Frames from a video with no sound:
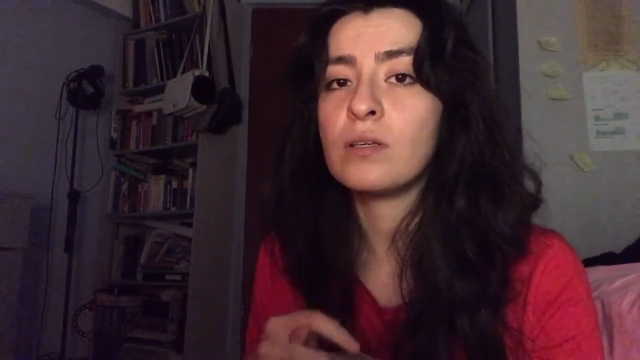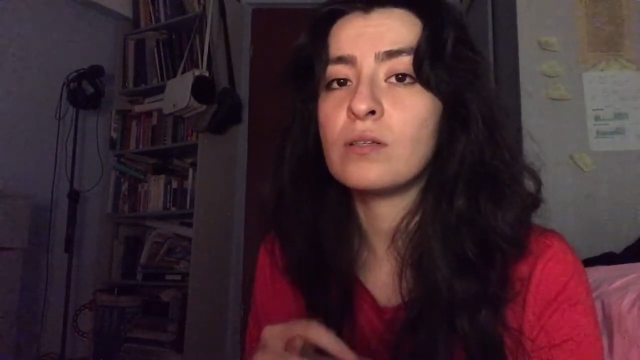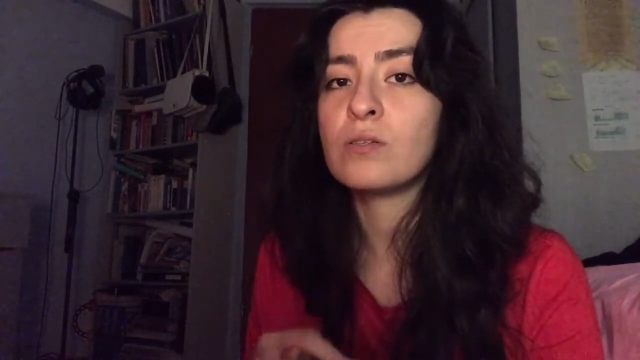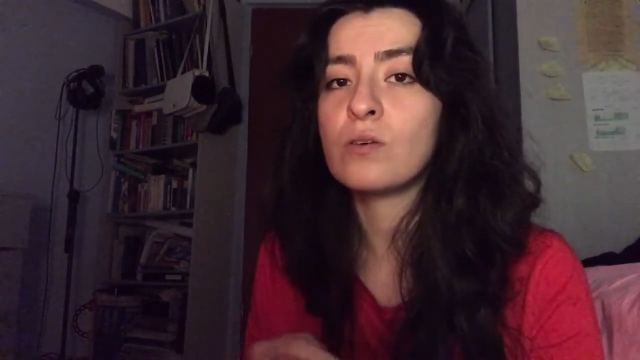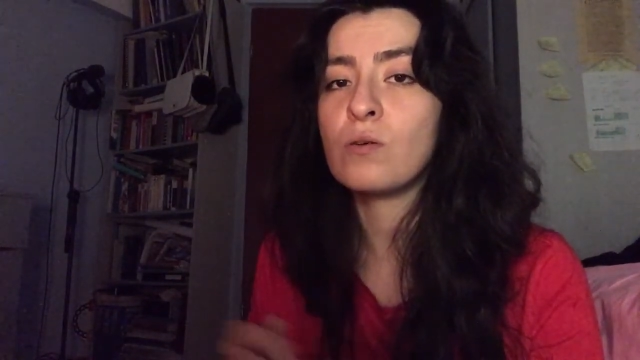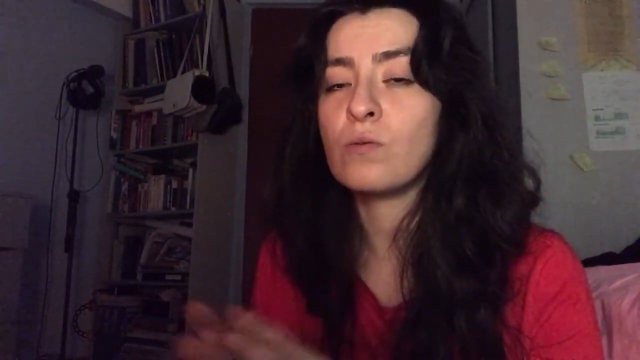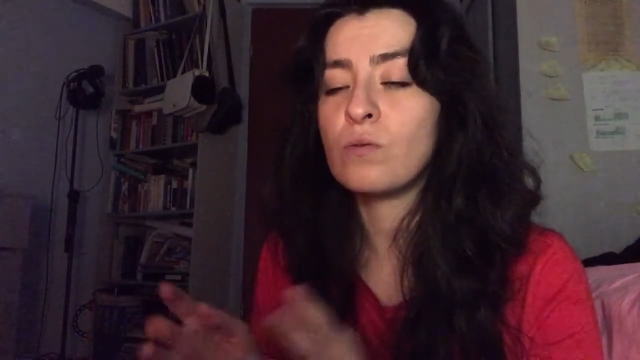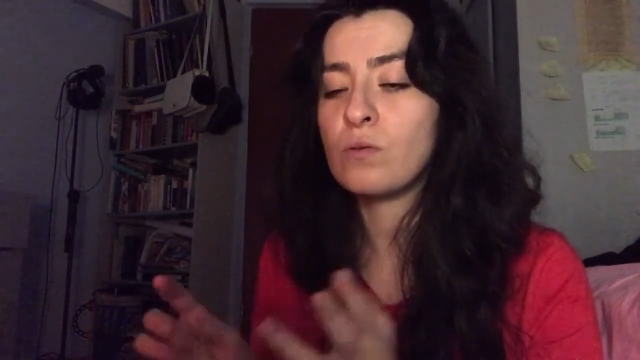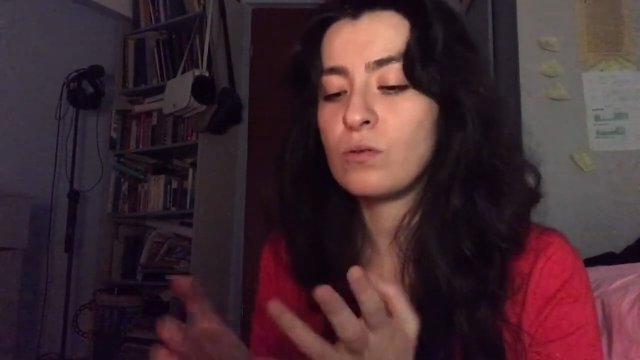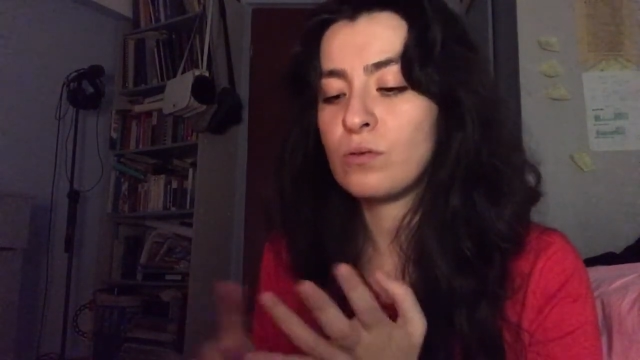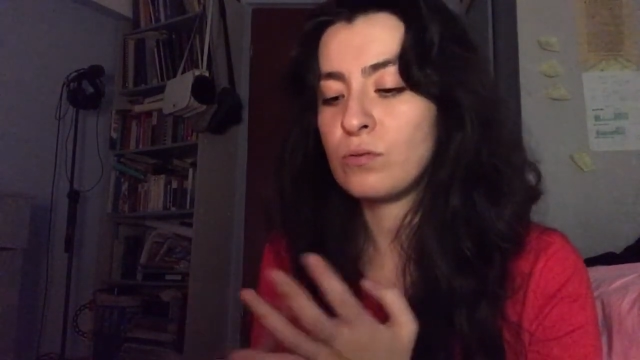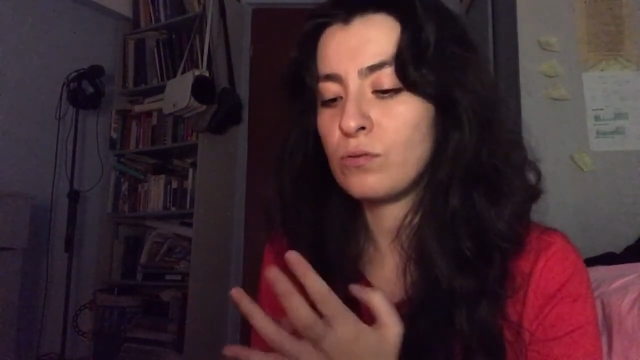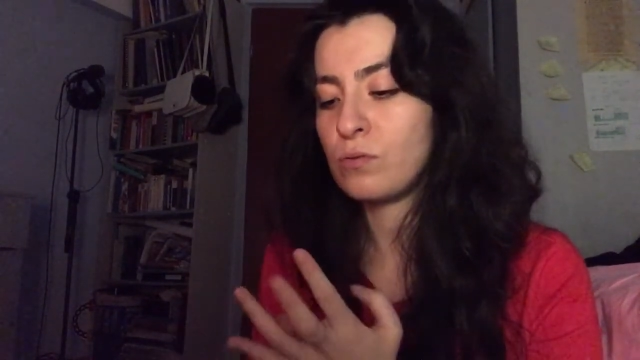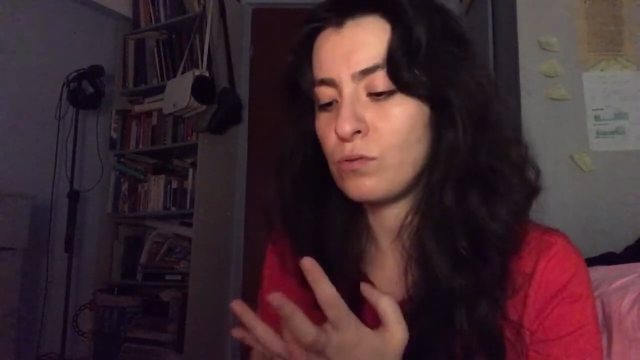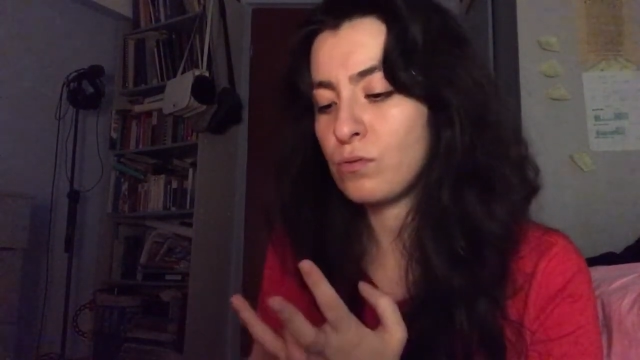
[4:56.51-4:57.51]
So,
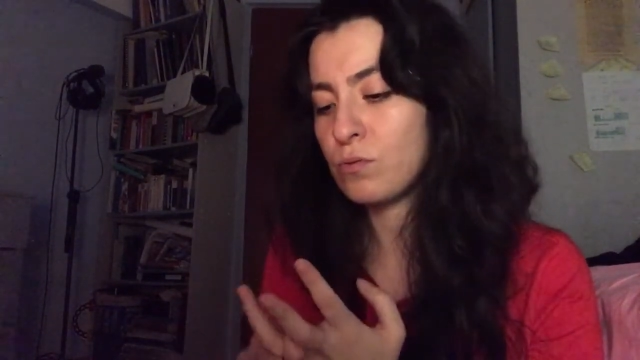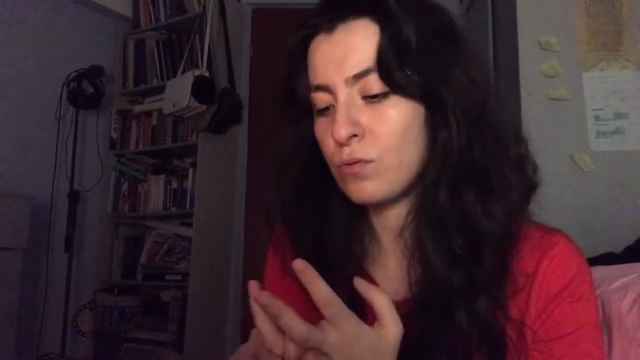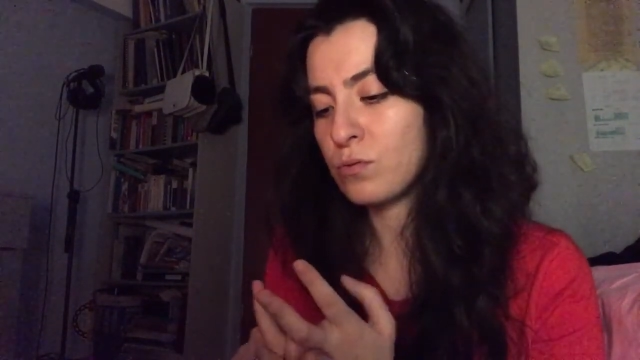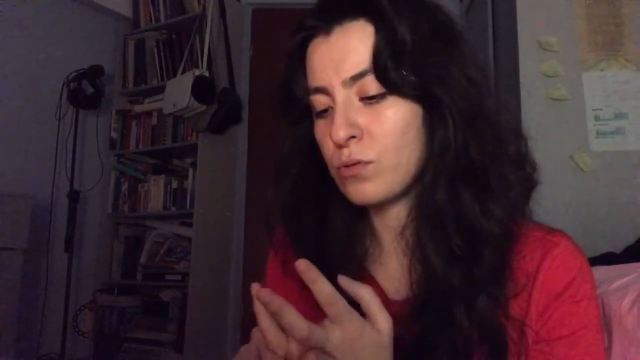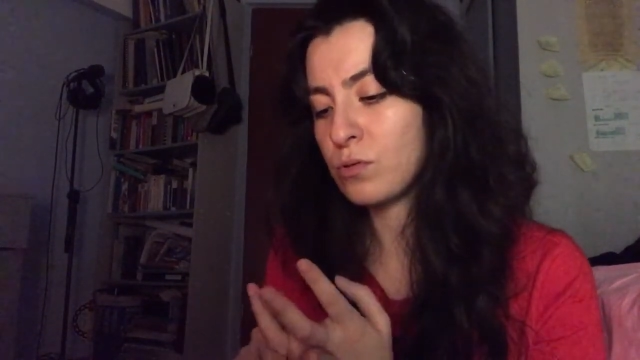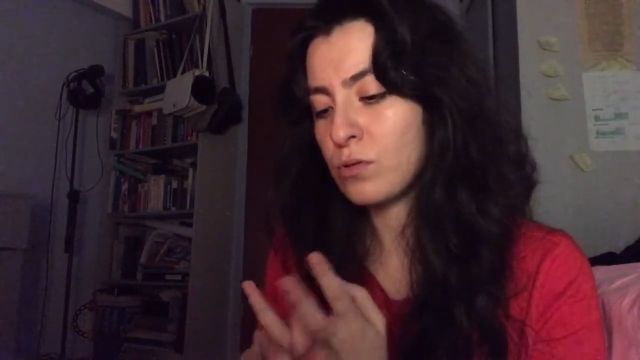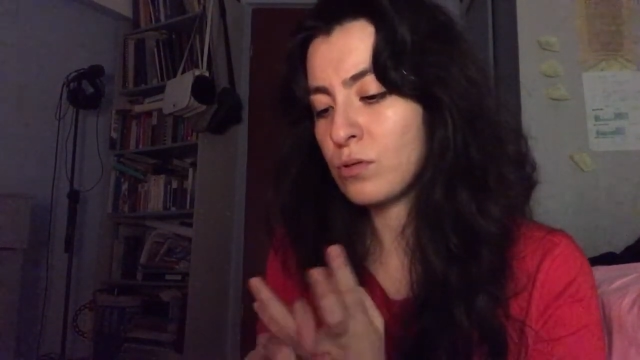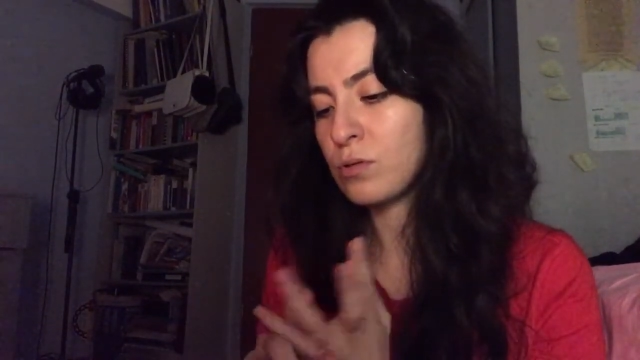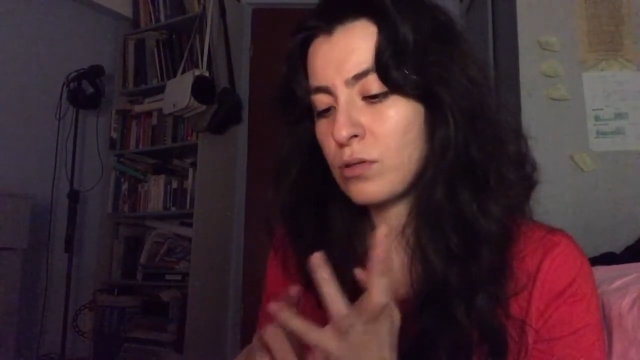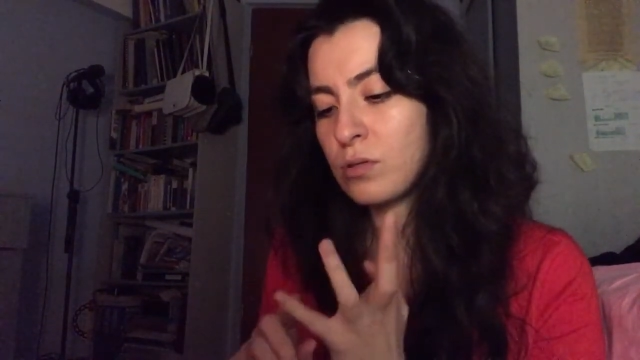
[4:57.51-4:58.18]
two rules.